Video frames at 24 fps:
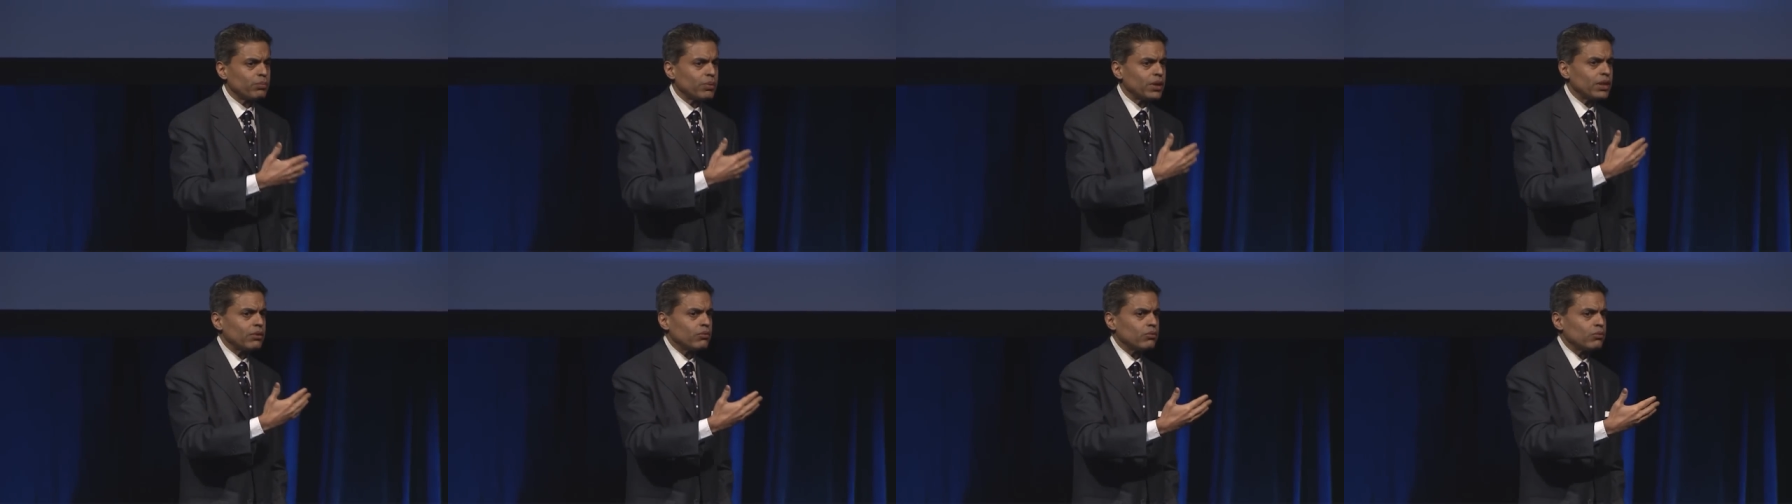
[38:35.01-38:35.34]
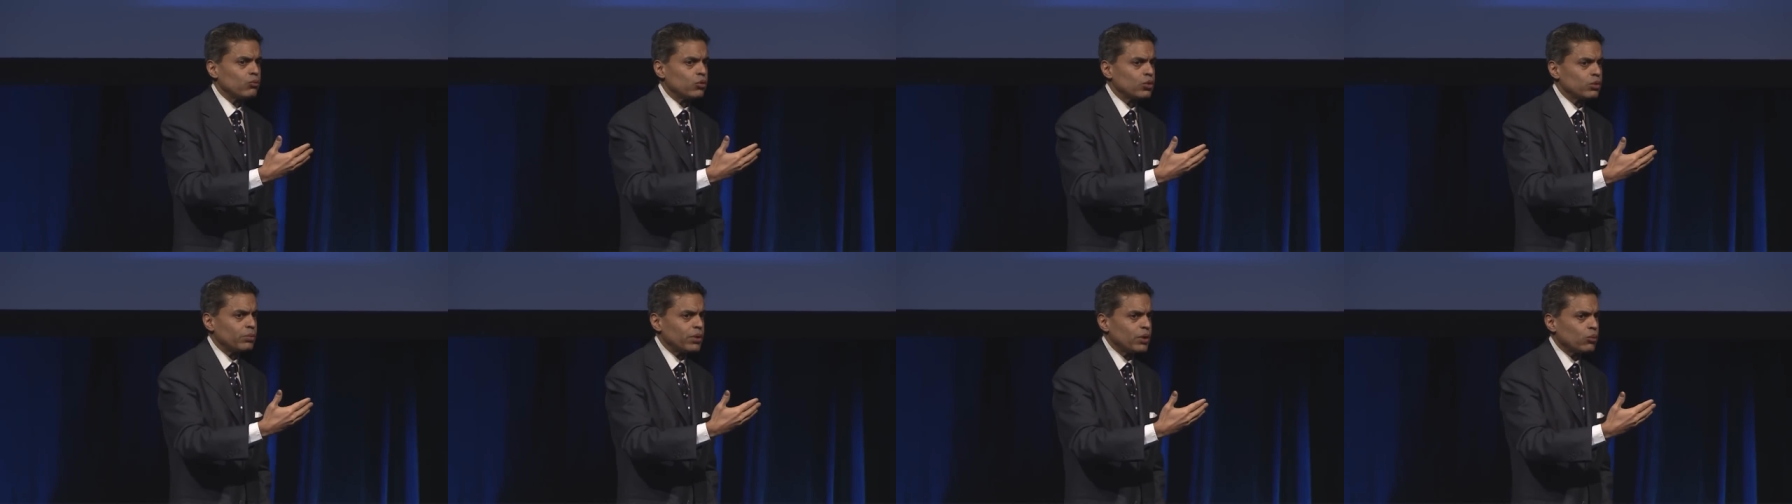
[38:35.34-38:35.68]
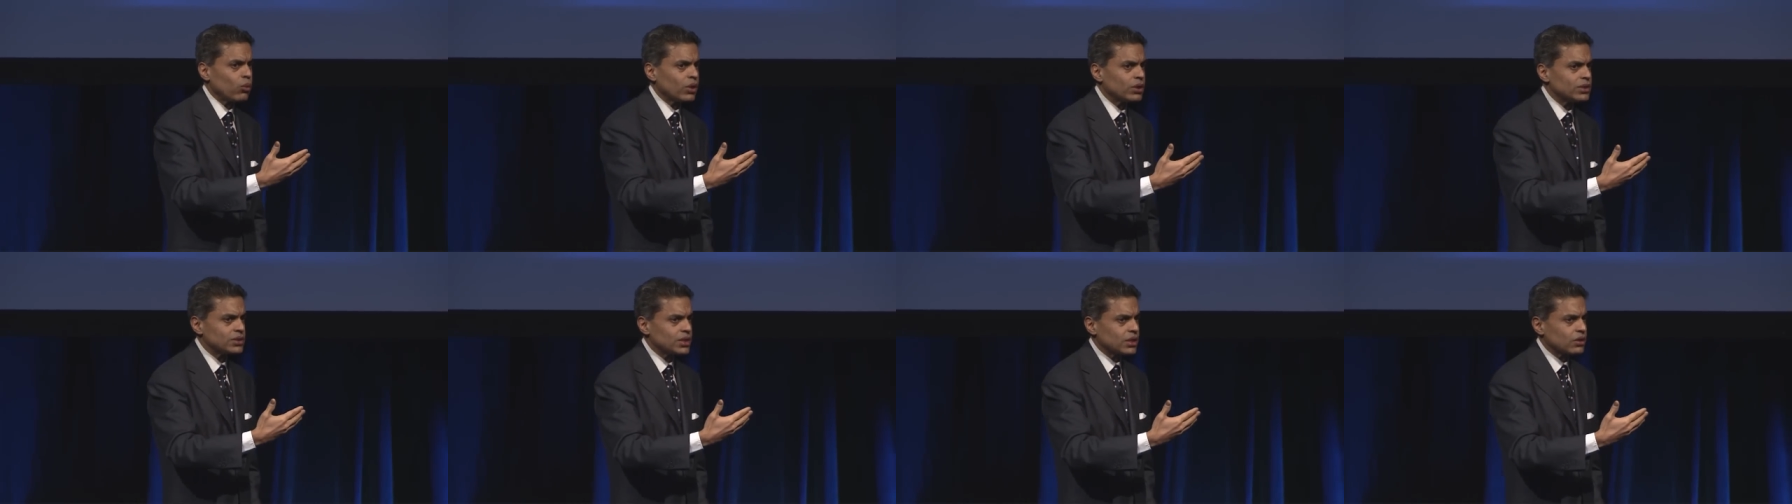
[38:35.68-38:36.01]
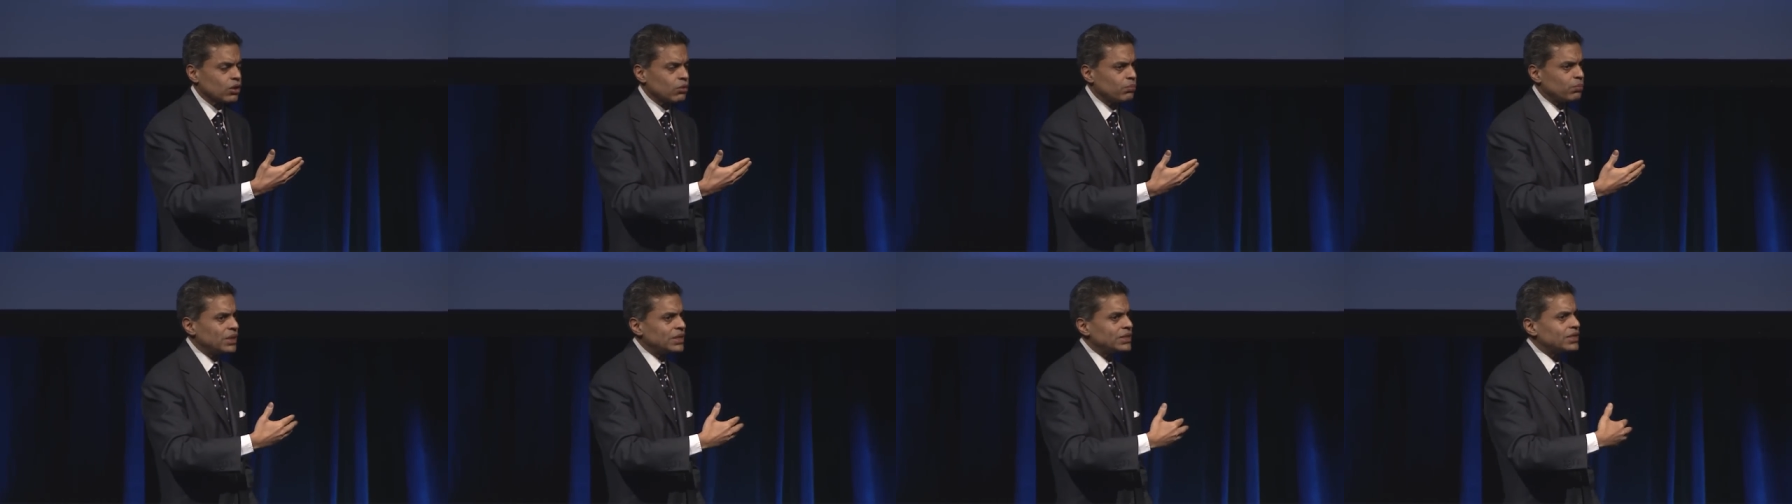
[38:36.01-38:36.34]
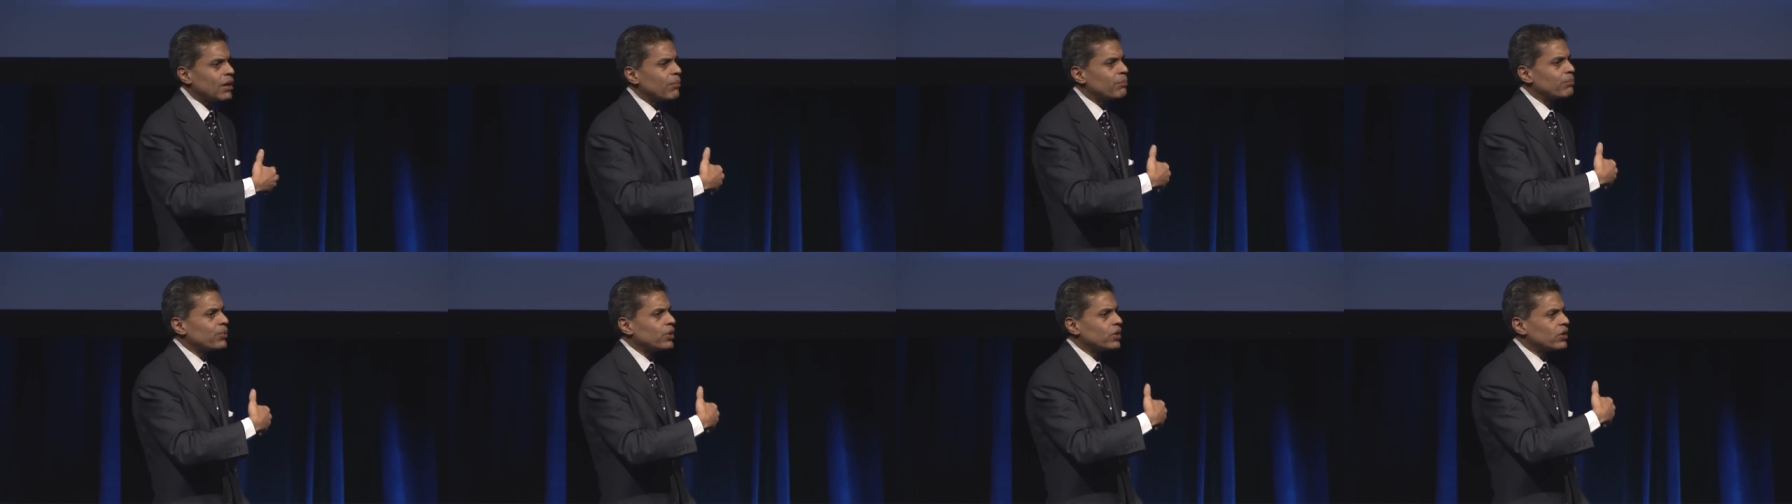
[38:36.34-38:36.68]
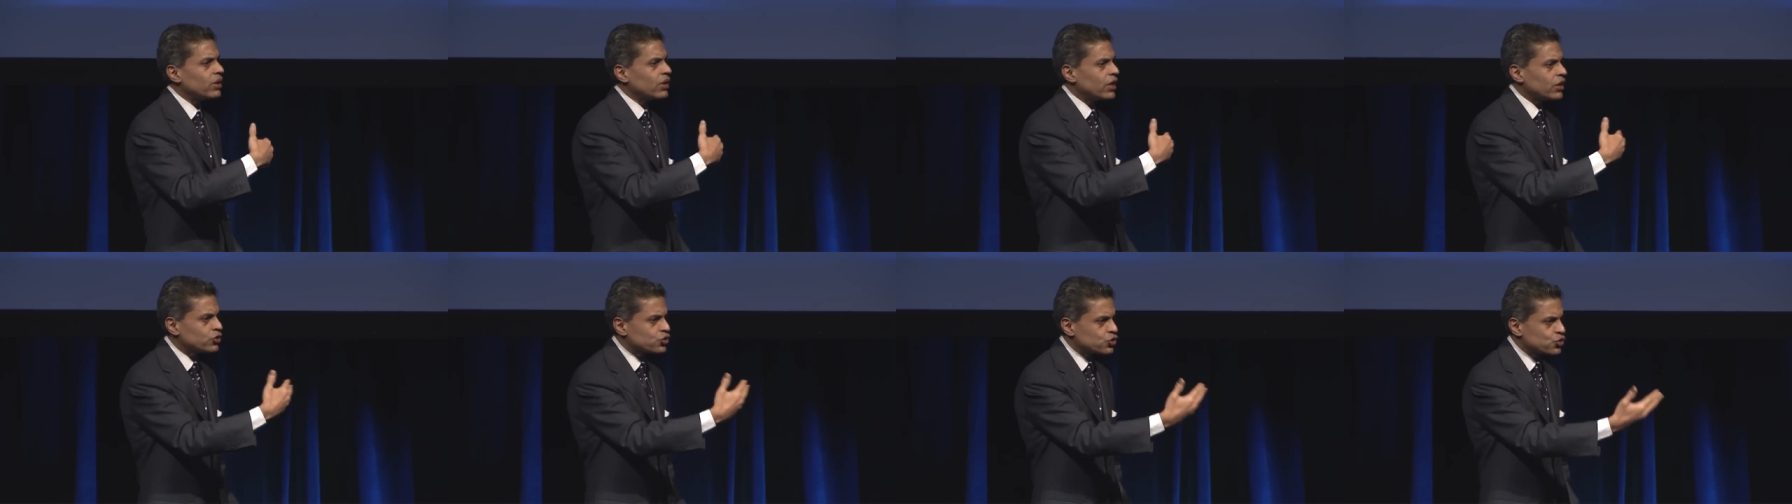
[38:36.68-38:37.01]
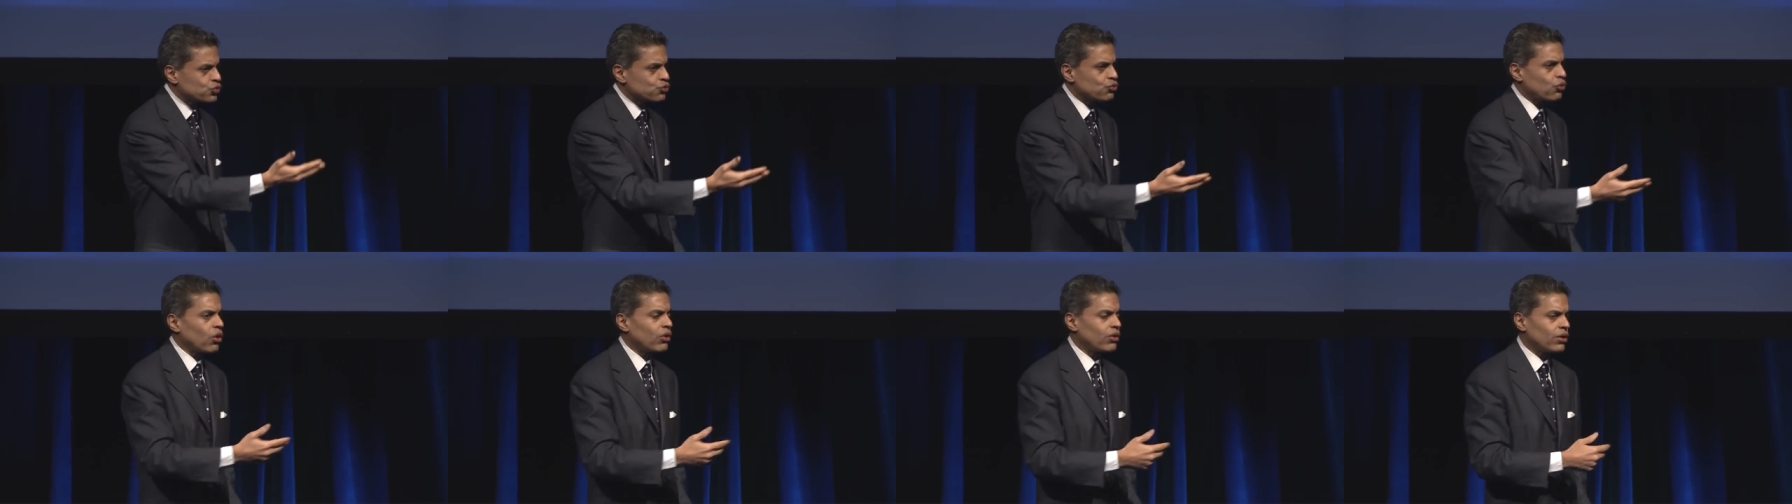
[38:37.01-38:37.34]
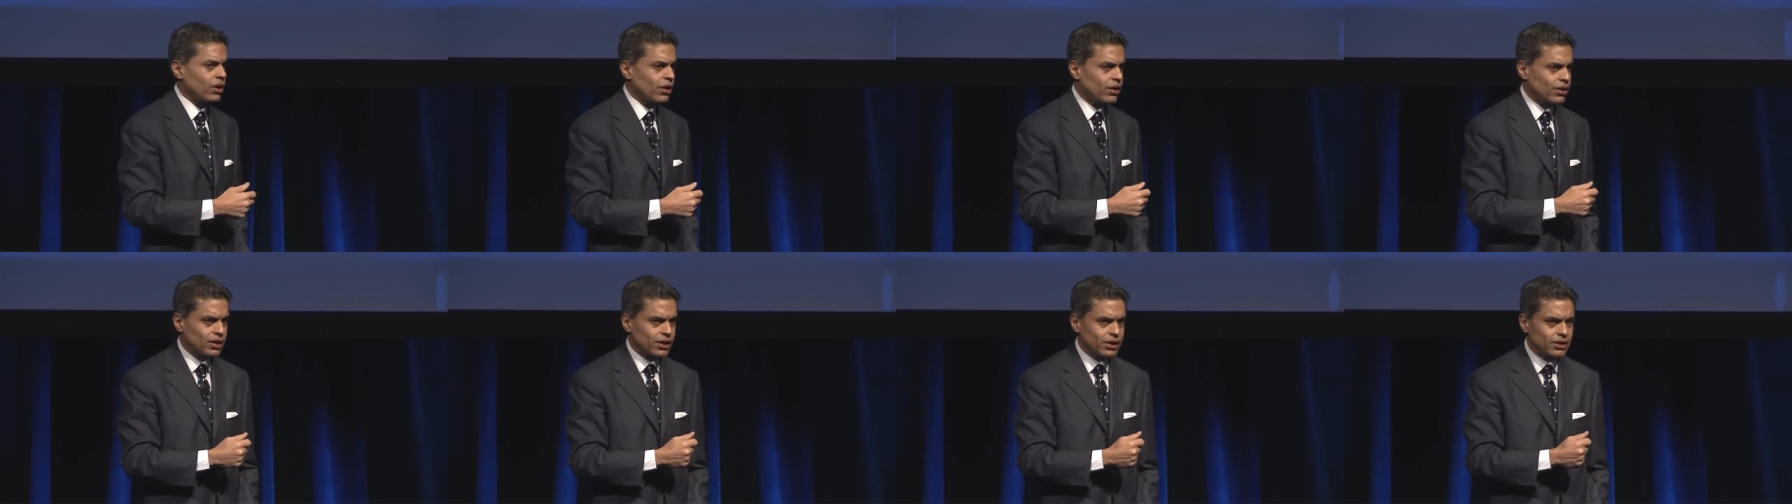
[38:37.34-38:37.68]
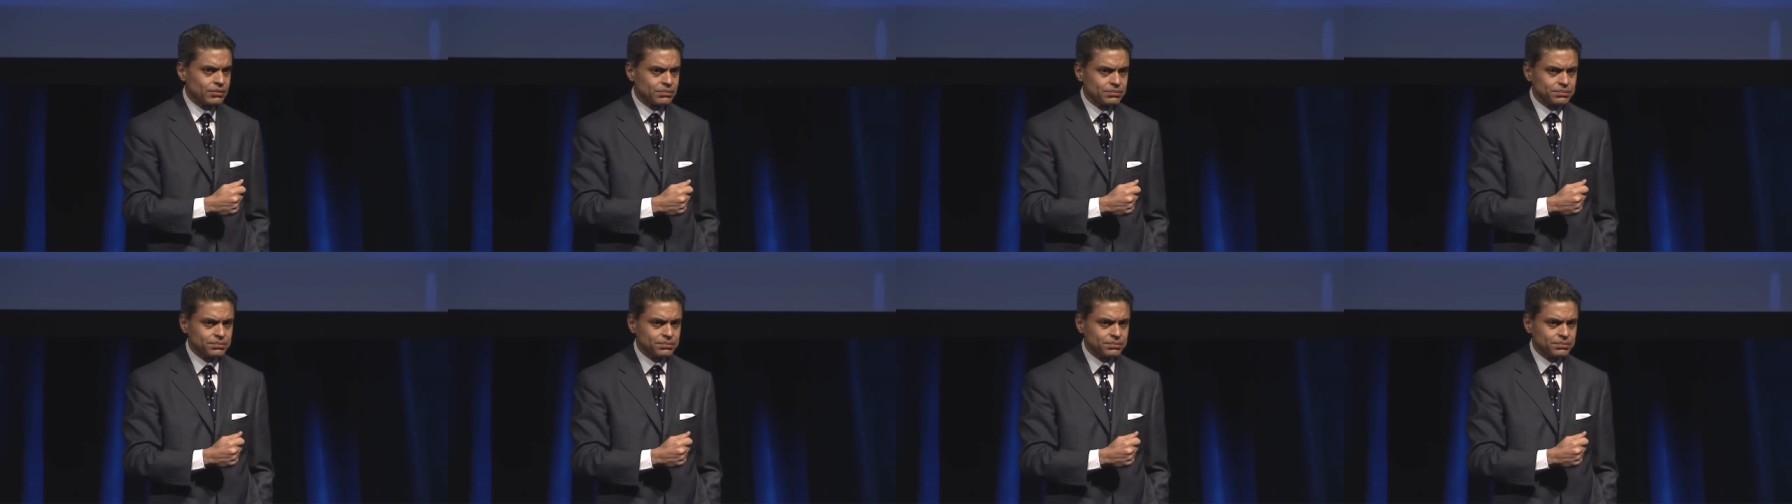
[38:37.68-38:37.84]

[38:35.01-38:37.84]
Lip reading: be ones that could be tempered extraordinarily.